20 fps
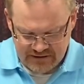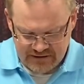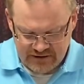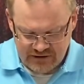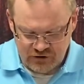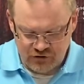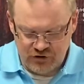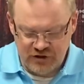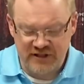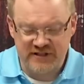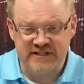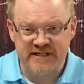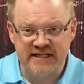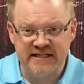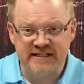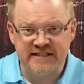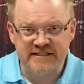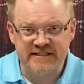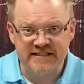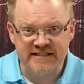You just need
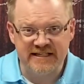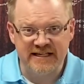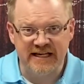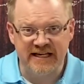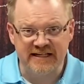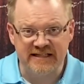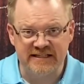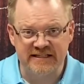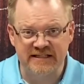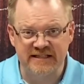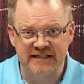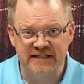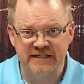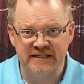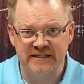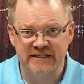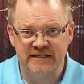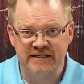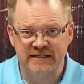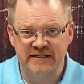to sit
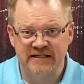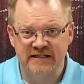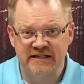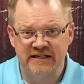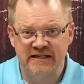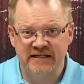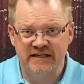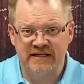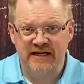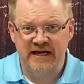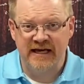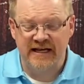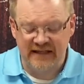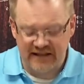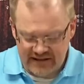and